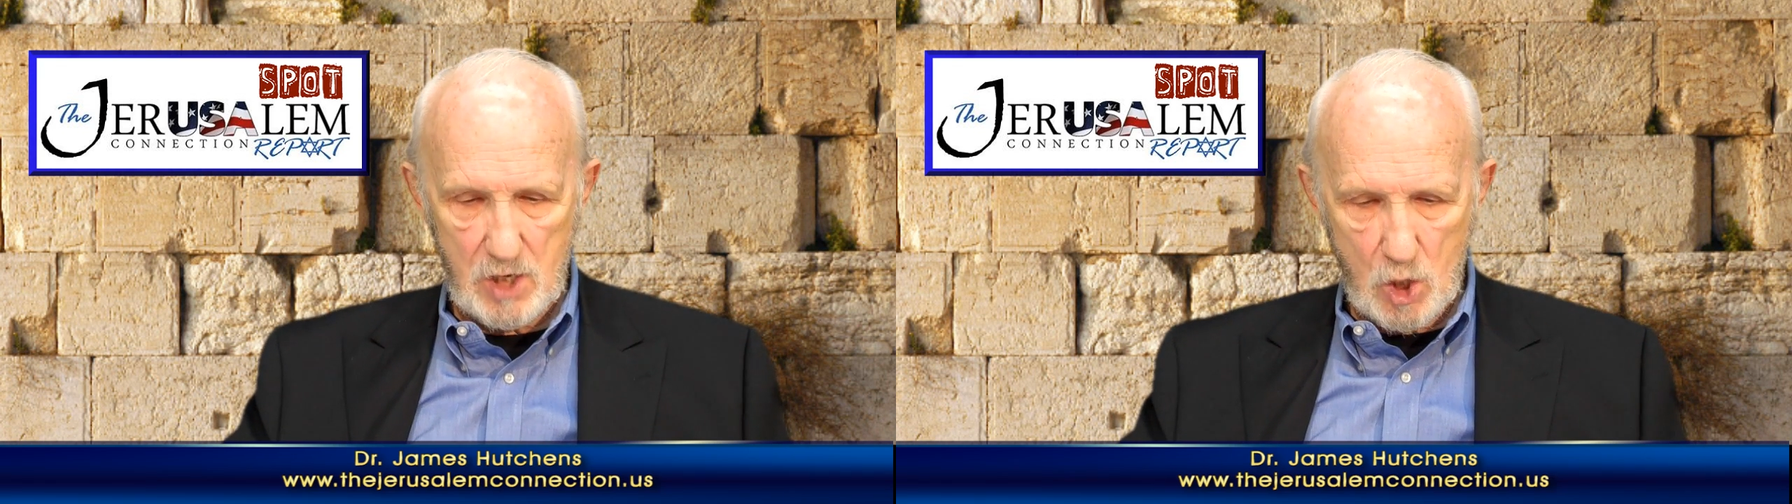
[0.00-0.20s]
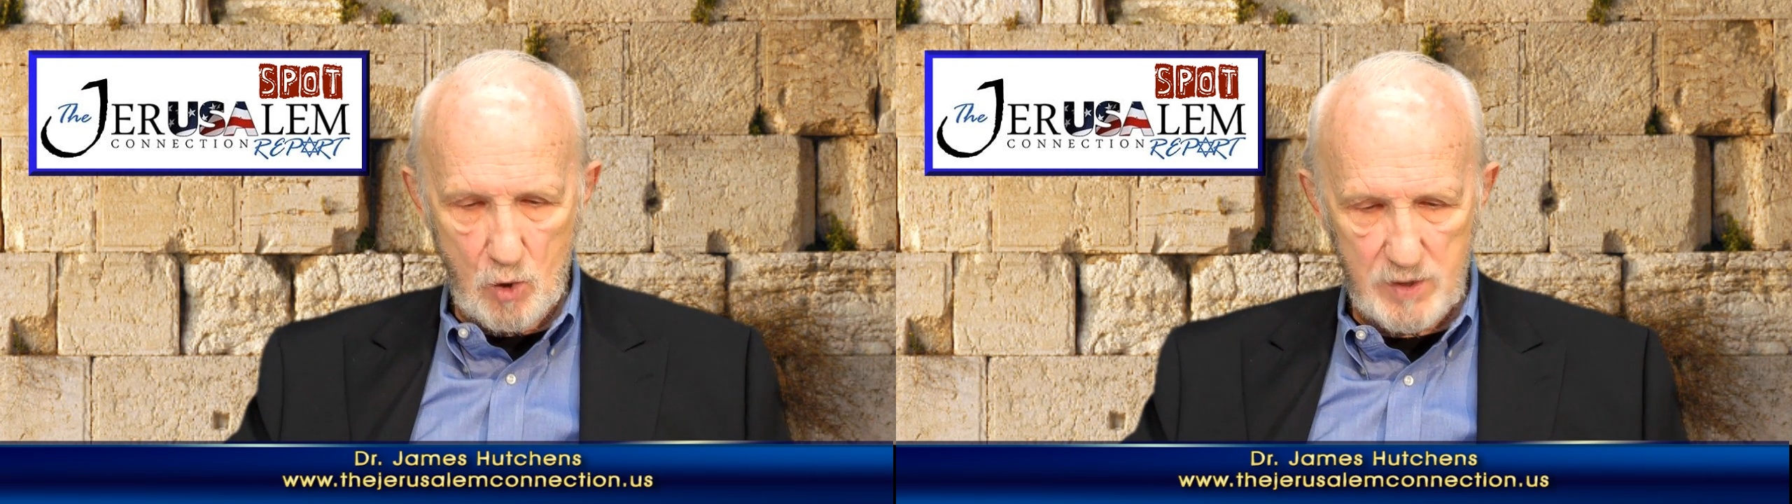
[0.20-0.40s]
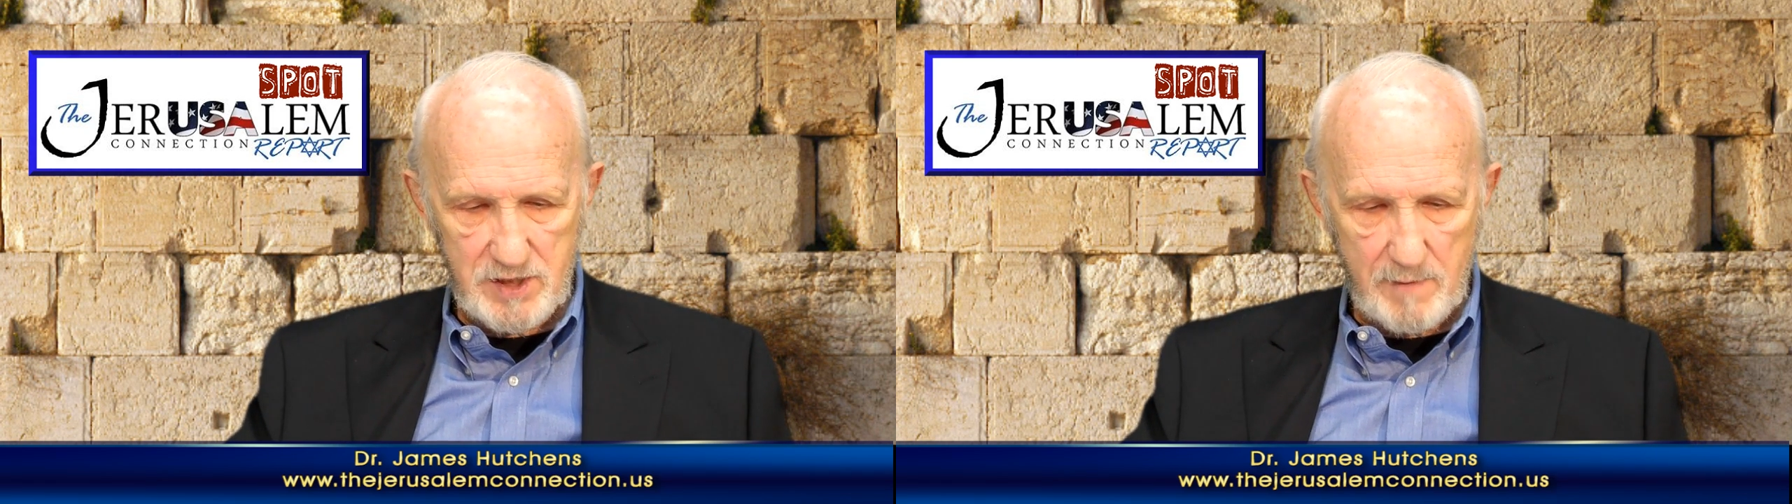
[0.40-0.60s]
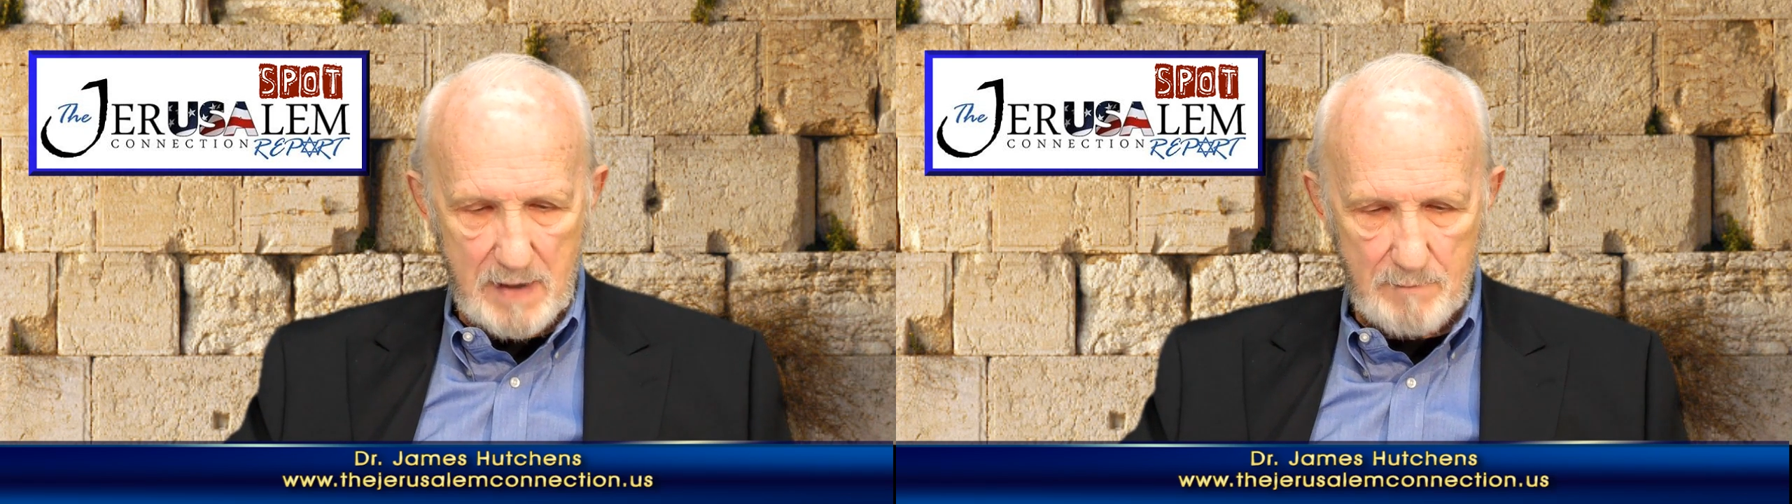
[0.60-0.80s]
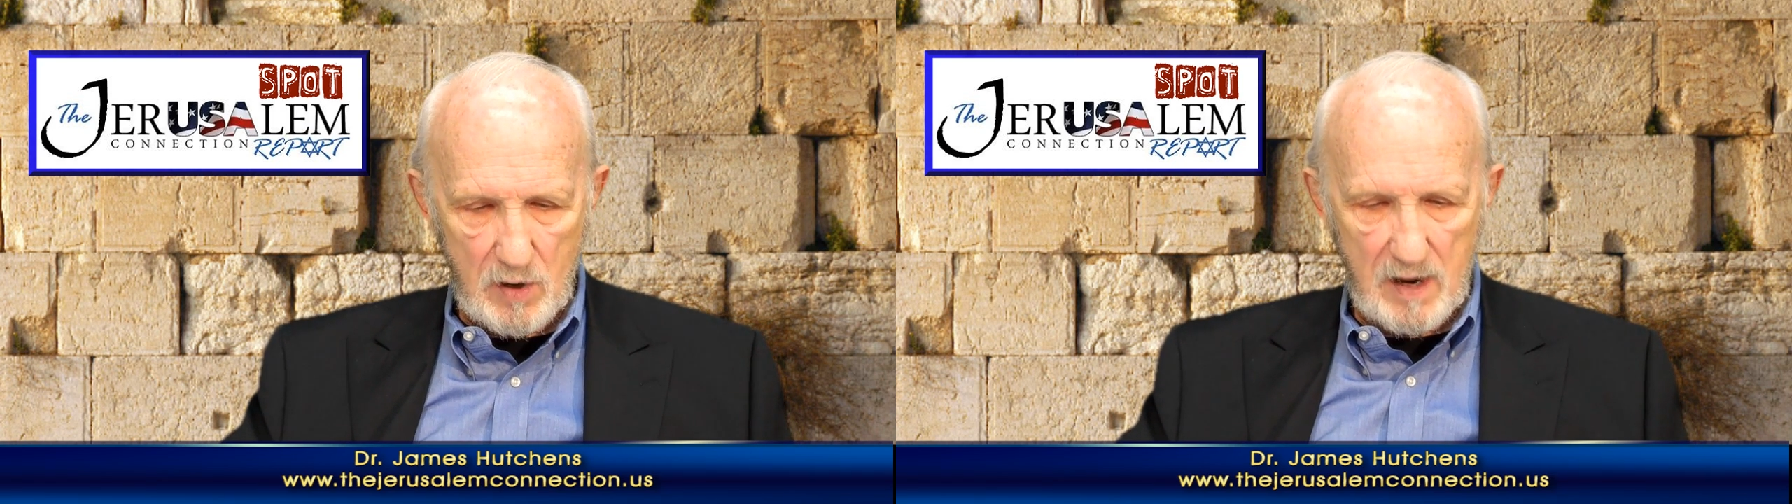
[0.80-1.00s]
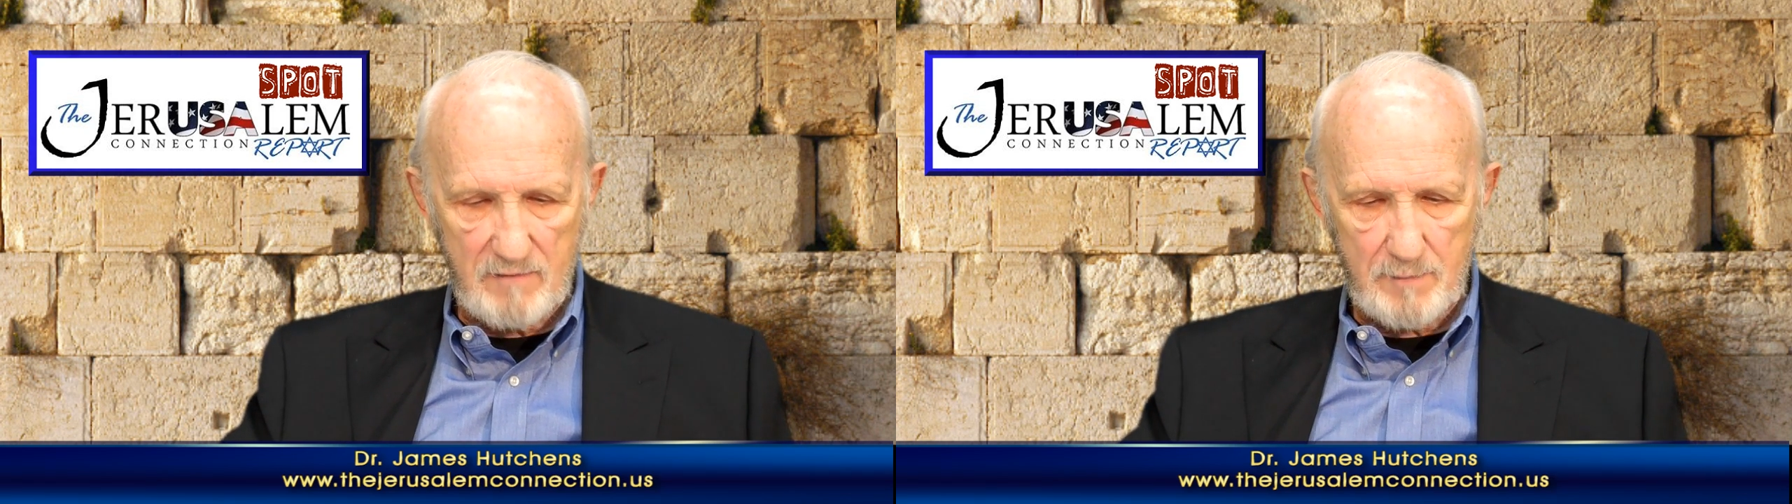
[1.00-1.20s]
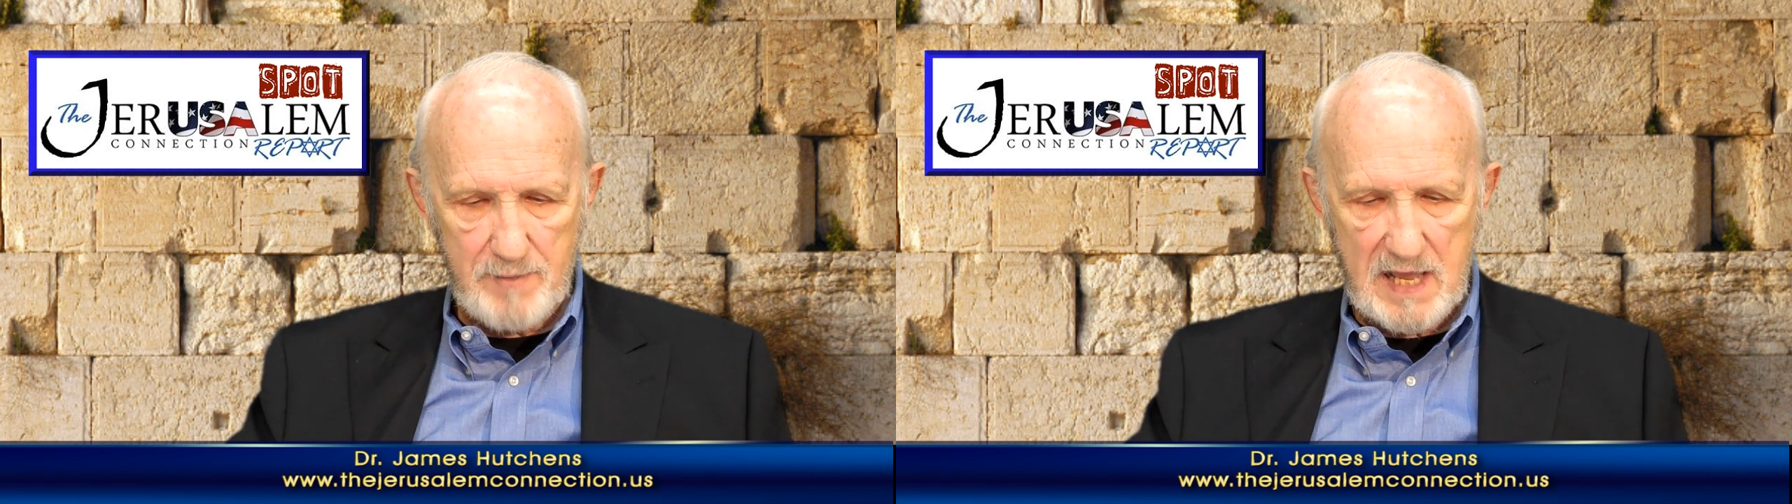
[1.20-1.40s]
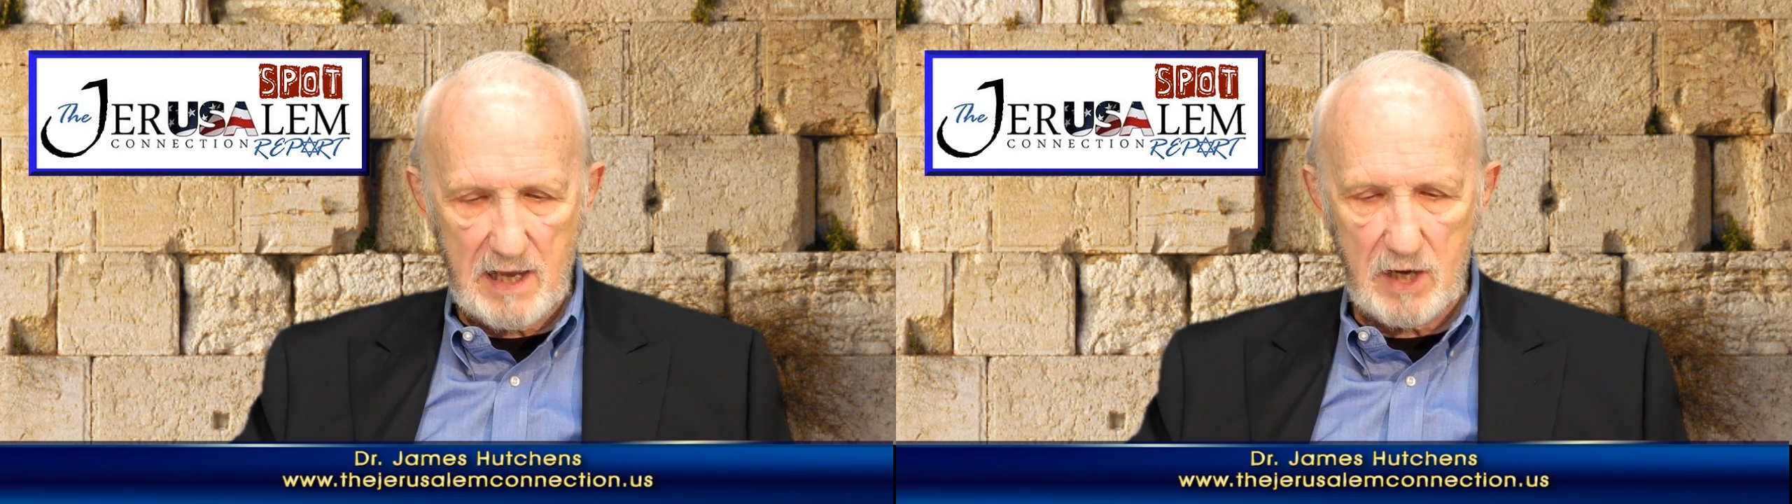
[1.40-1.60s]
who was a member of the
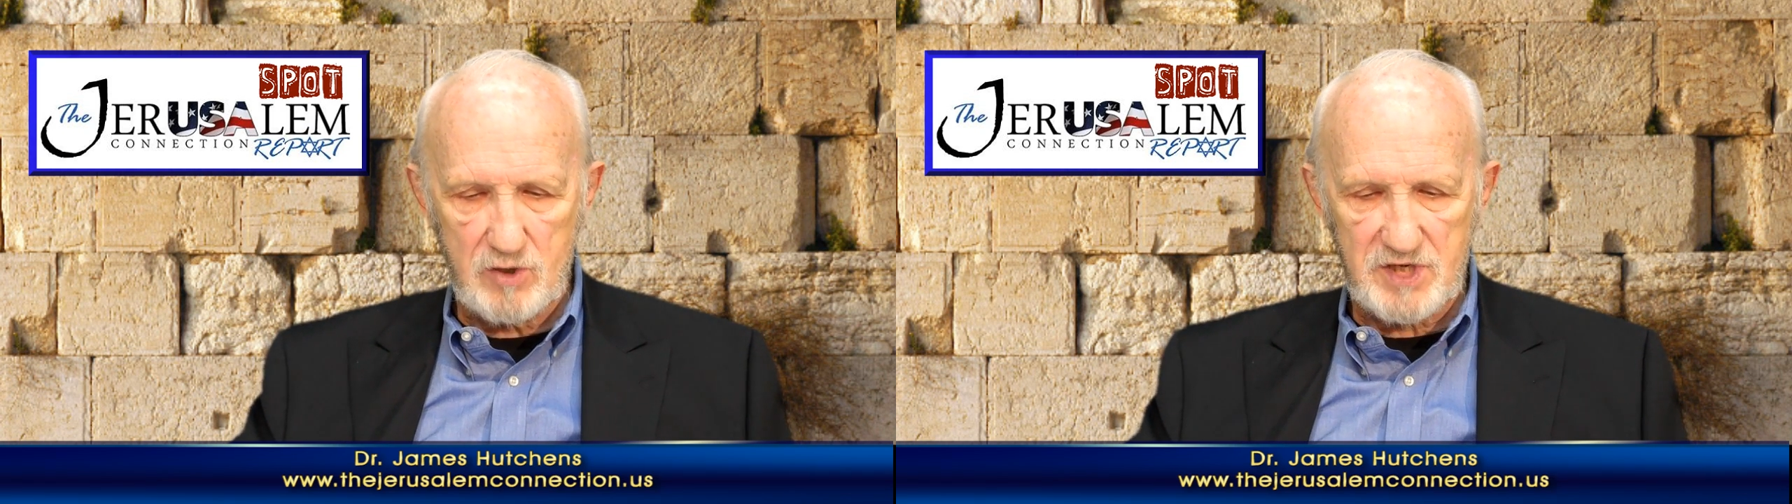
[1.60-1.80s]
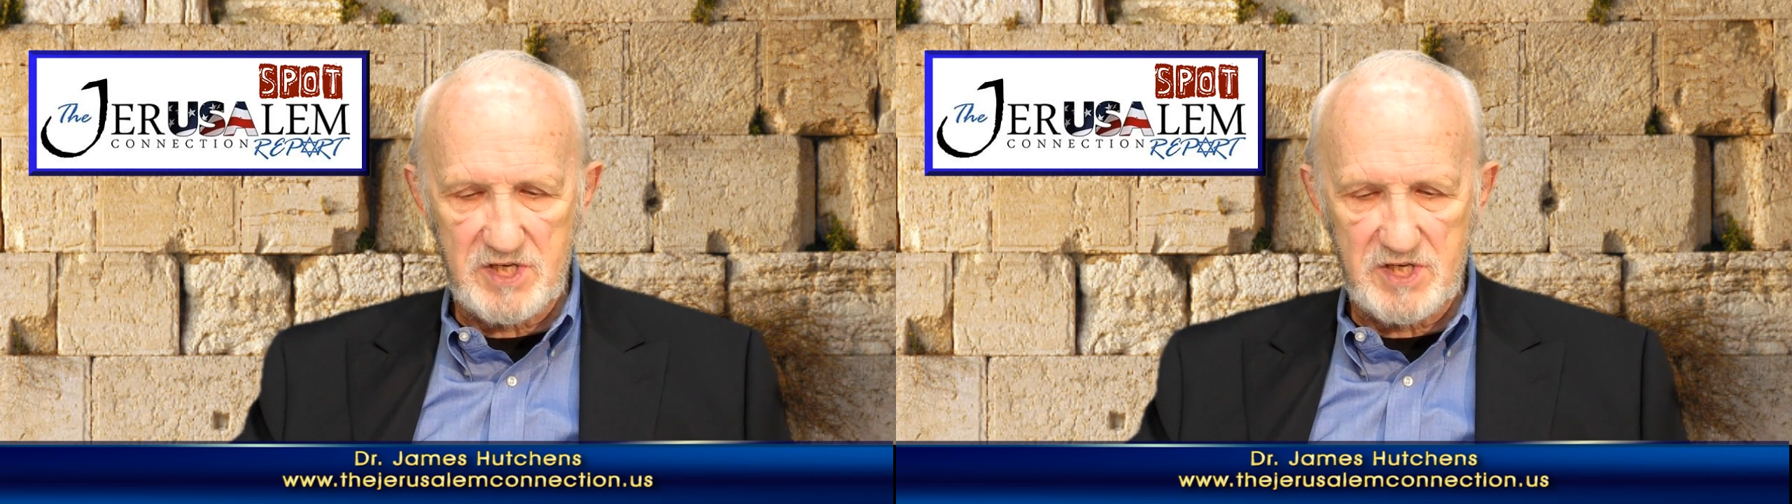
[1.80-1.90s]
PLO's